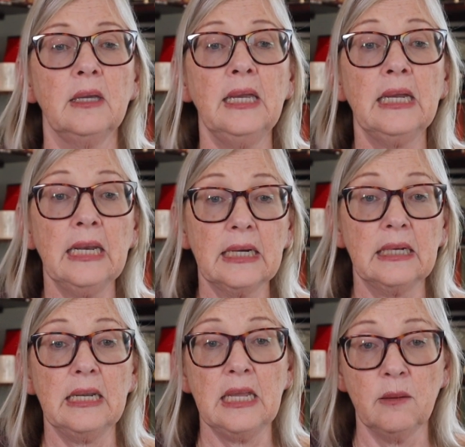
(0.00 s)
He
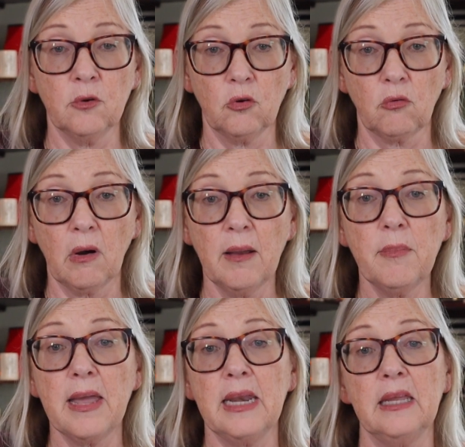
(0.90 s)
connected Emil
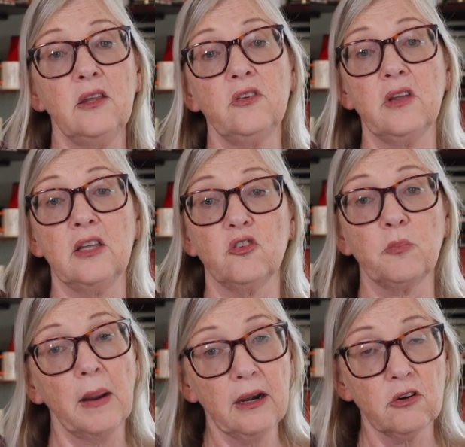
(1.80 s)
Grubbe and his
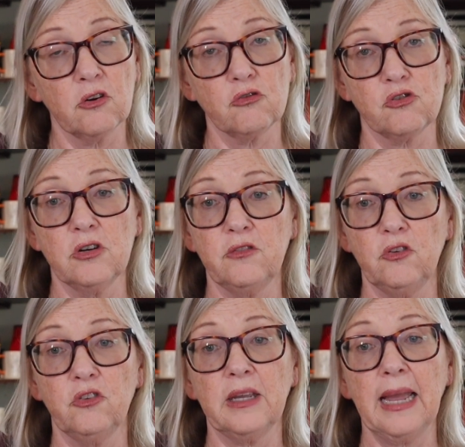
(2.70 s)
inspired notion of
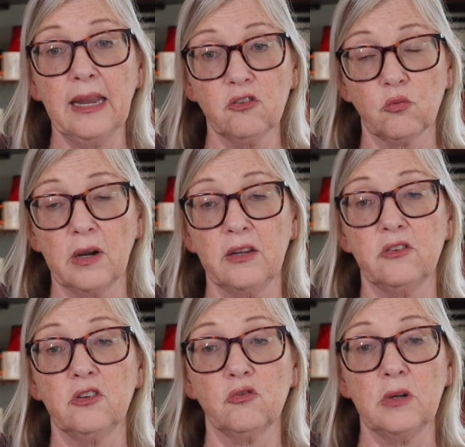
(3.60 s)
using x
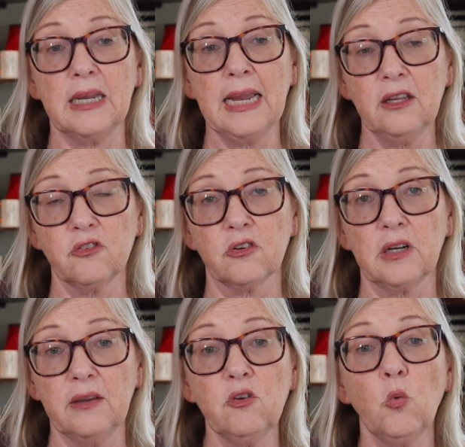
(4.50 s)
rays to treat cancer,
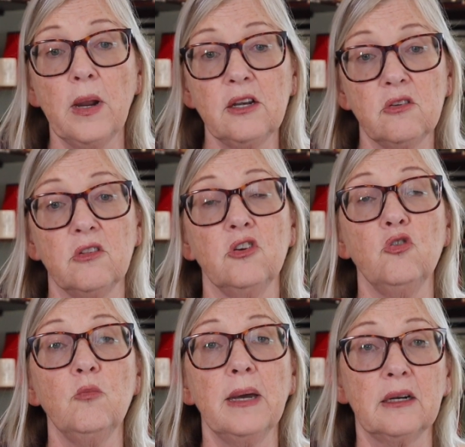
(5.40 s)
giving way to the
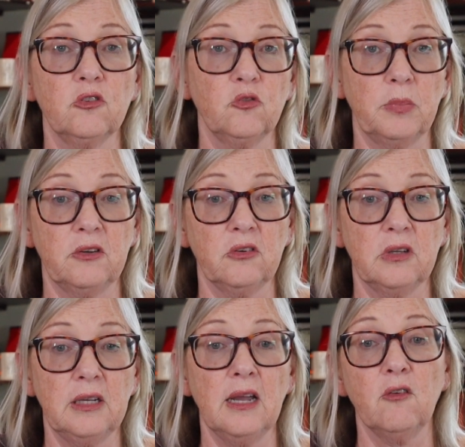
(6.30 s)
new medical
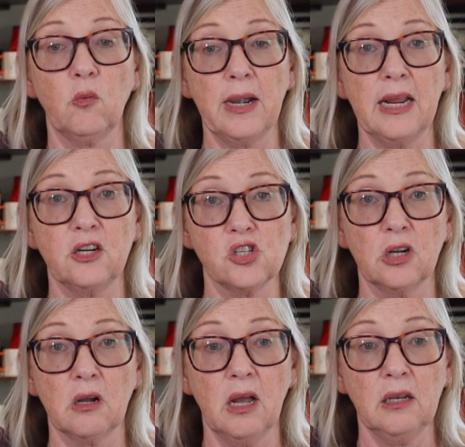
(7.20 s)
specialty of radiation
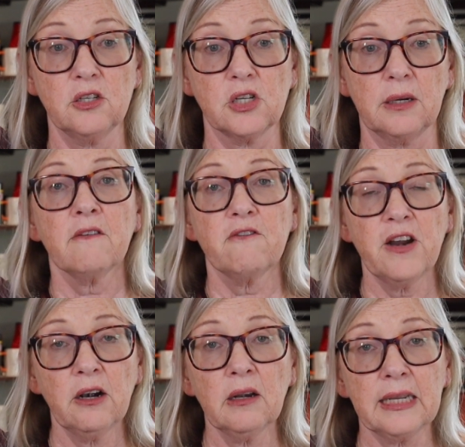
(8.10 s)
oncology.
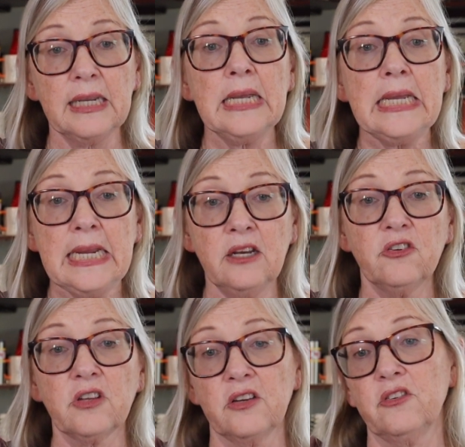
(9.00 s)
Fairly, he
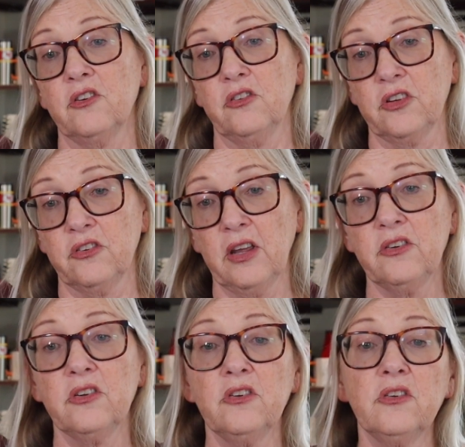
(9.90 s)
discussed their
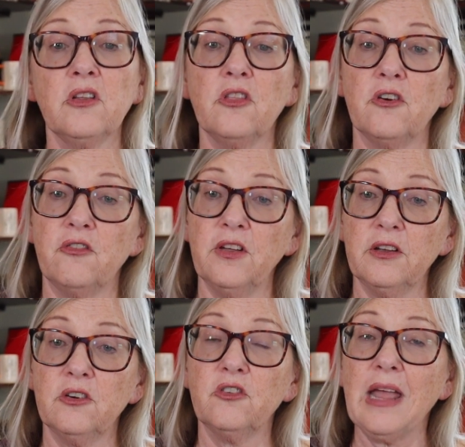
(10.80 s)
successes, their
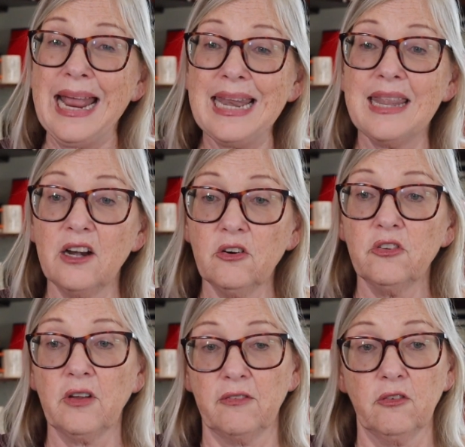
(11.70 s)
failures, and their
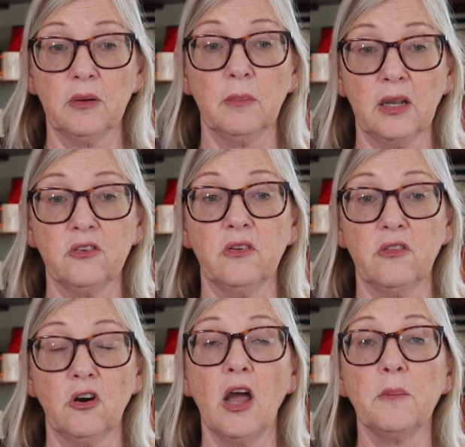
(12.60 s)
suffering because of
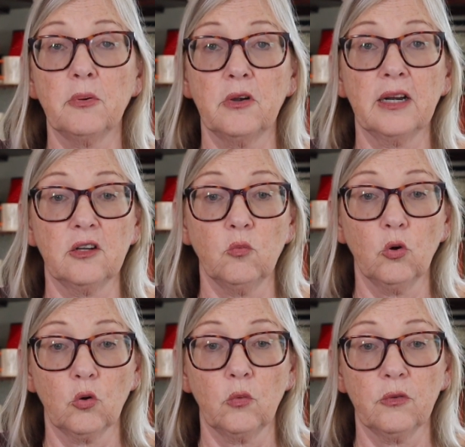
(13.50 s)
their unprotected
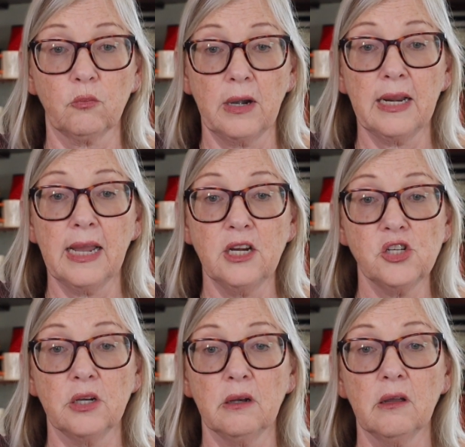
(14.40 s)
work with
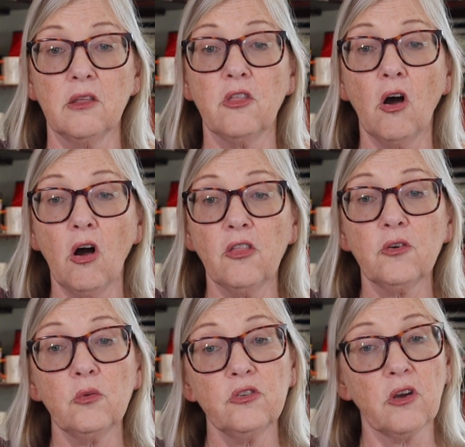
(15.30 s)
radiation. The
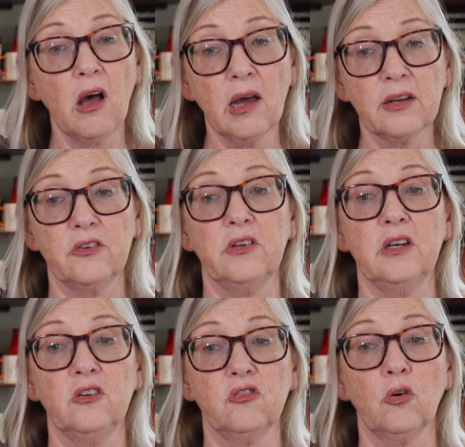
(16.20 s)
author was honest in
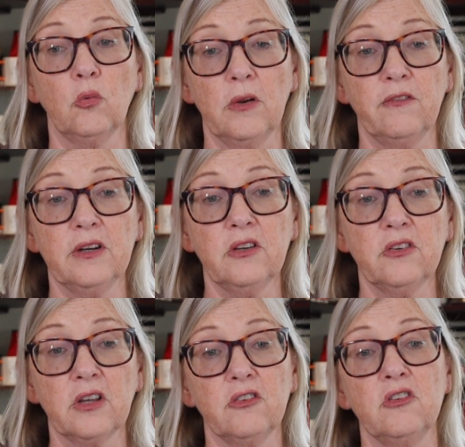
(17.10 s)
his horrific
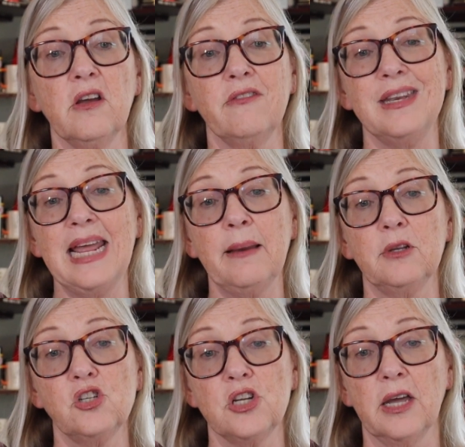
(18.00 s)
discussion of the
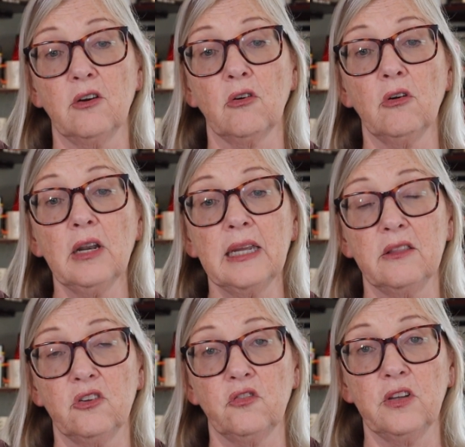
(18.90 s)
damage done early
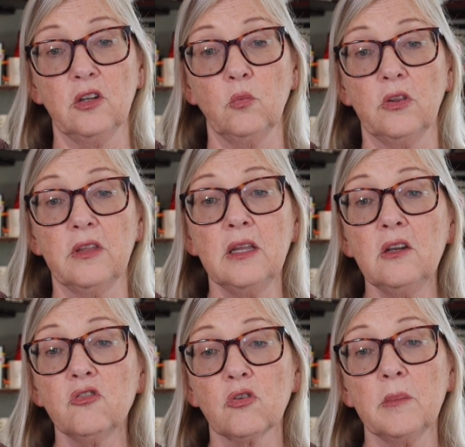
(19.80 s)
in this field with
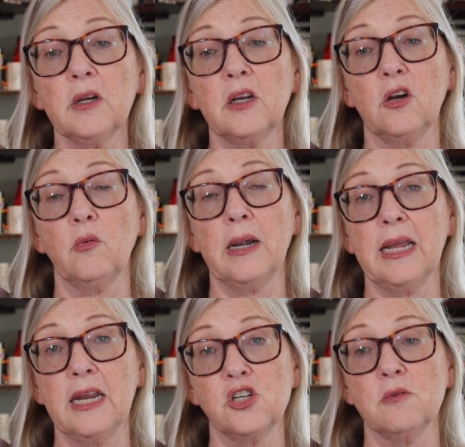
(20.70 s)
indiscriminate
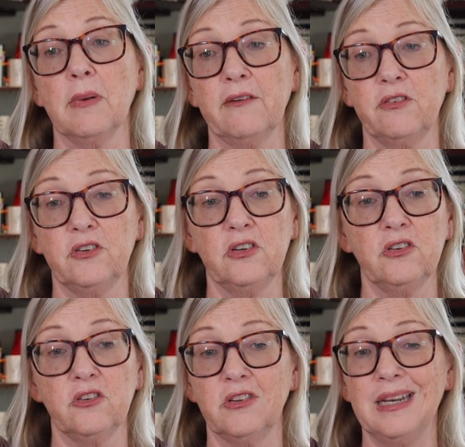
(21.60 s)
irradiation by
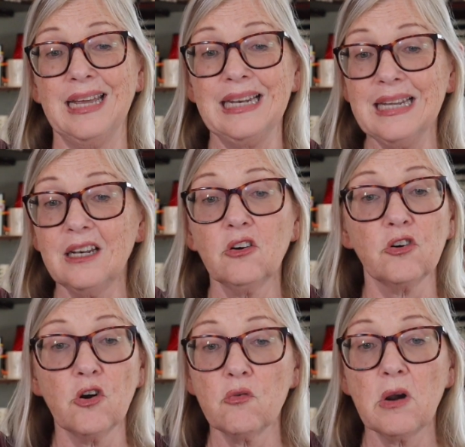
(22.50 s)
physicians that had little or
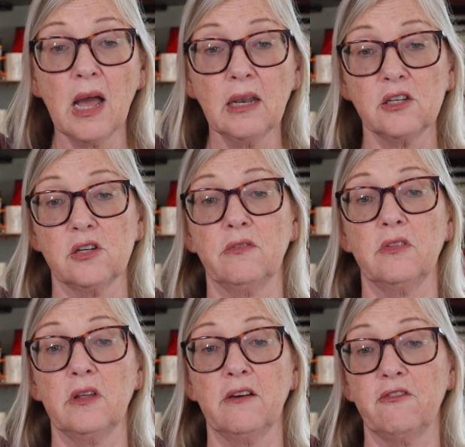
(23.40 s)
no knowledge of
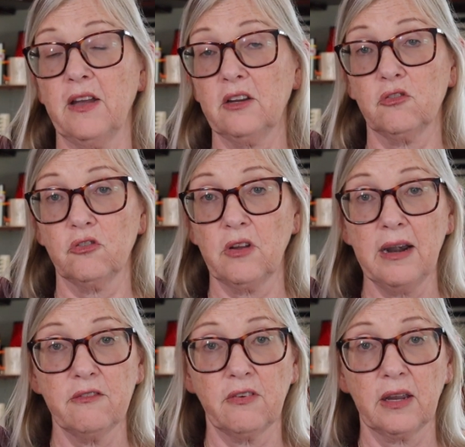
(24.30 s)
the effects or
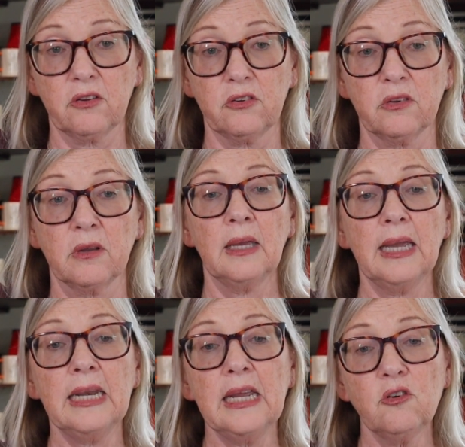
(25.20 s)
side effects.
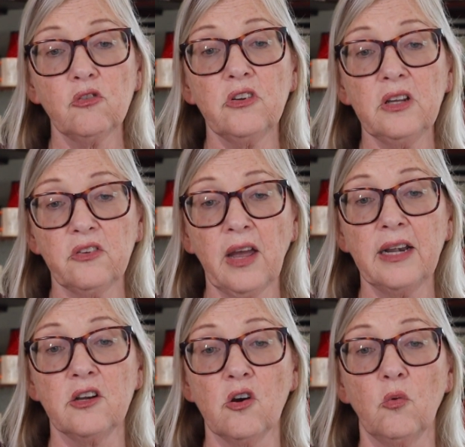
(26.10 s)
An interesting
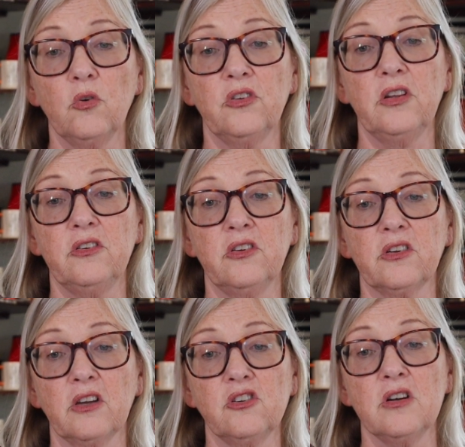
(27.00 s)
side note was
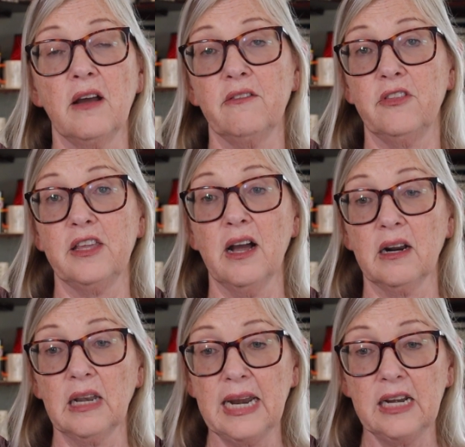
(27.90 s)
discussion of the
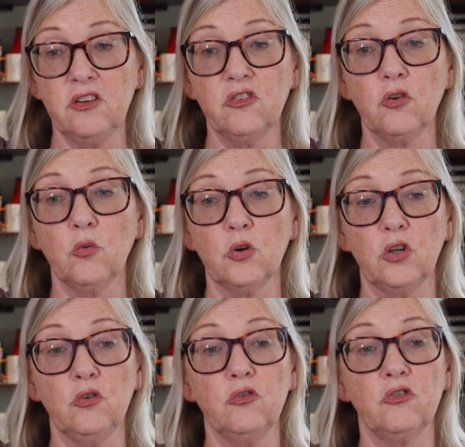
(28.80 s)
young ladies who were
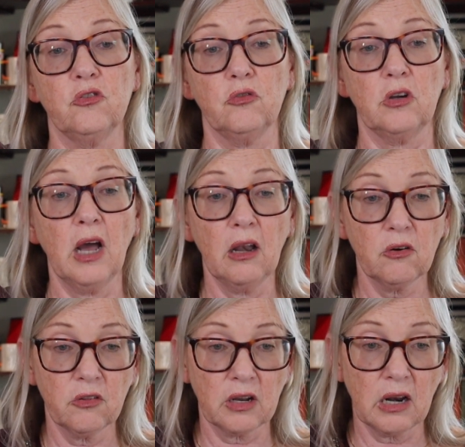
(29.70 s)
used to
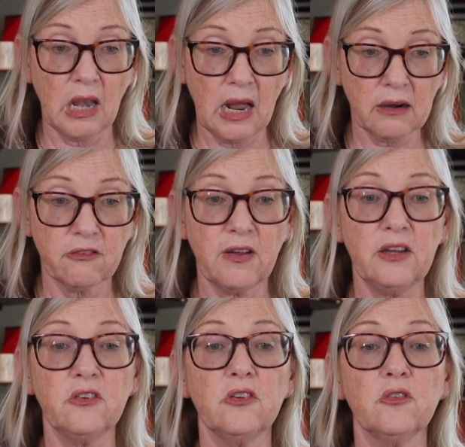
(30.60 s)
color the clock
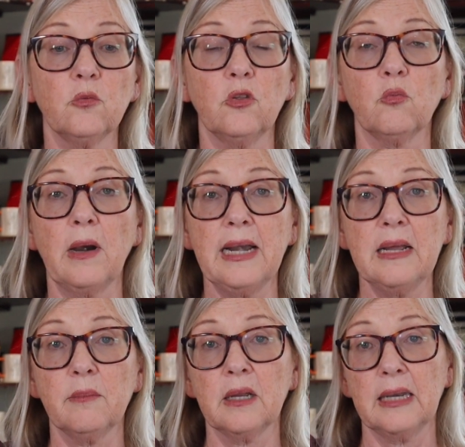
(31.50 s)
faces with
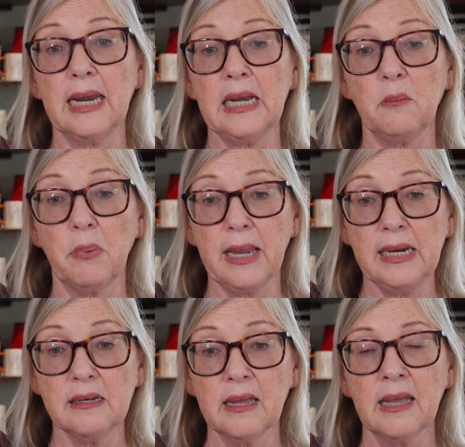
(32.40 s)
radium containing
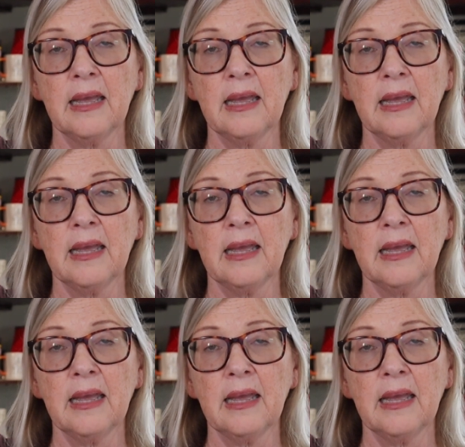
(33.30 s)
paint.